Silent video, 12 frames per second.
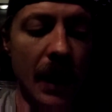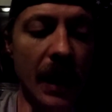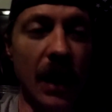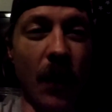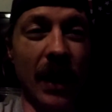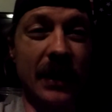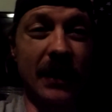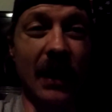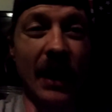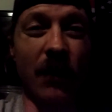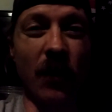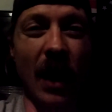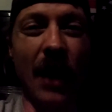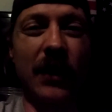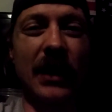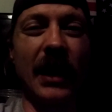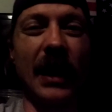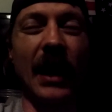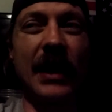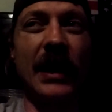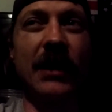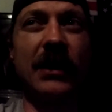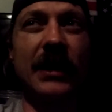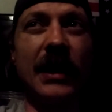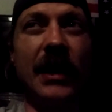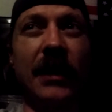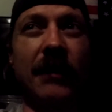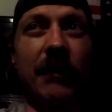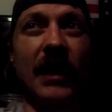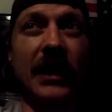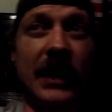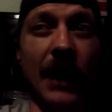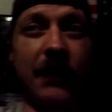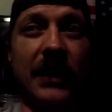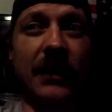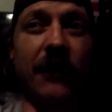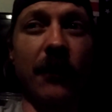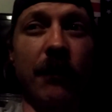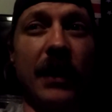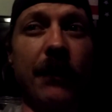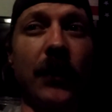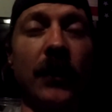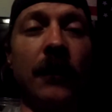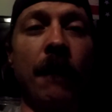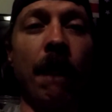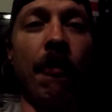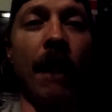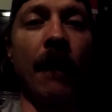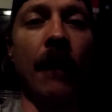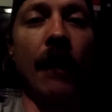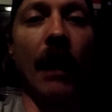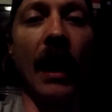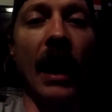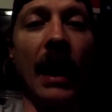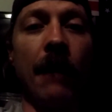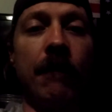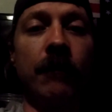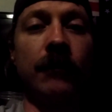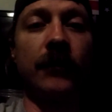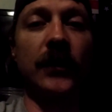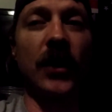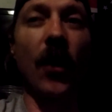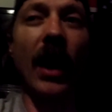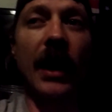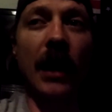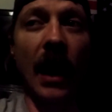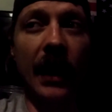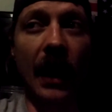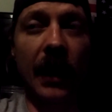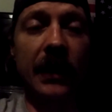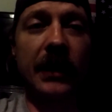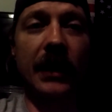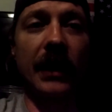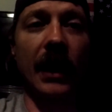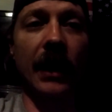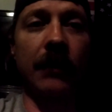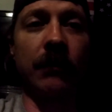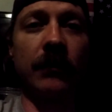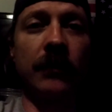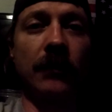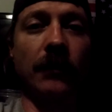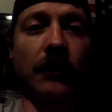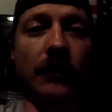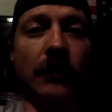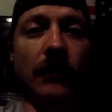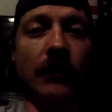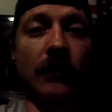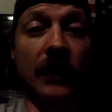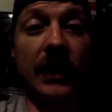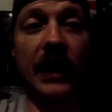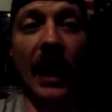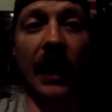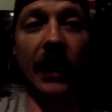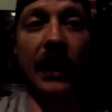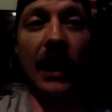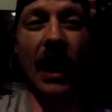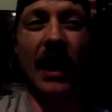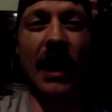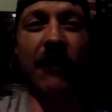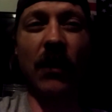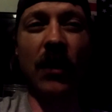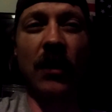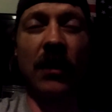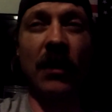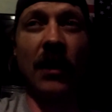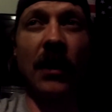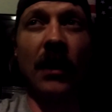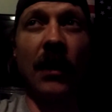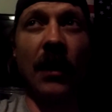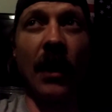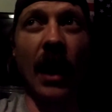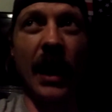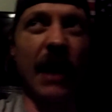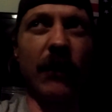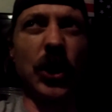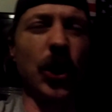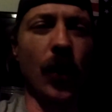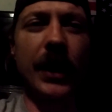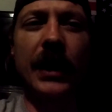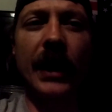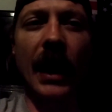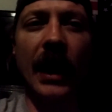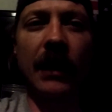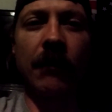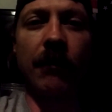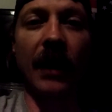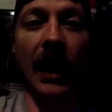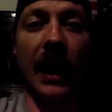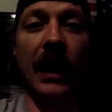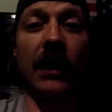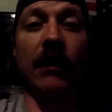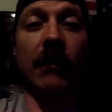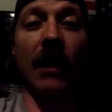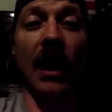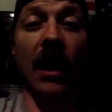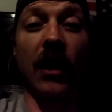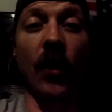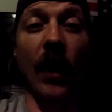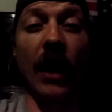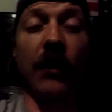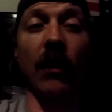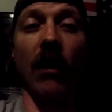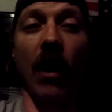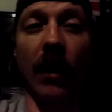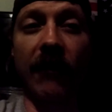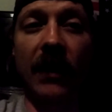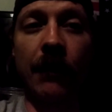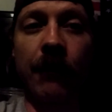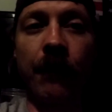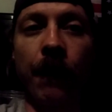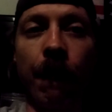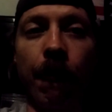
anyways, like when I was a kid, I did seek acceptance from people. So I got into the gang mentality. I never joined a gang, but I hung around a lot of them.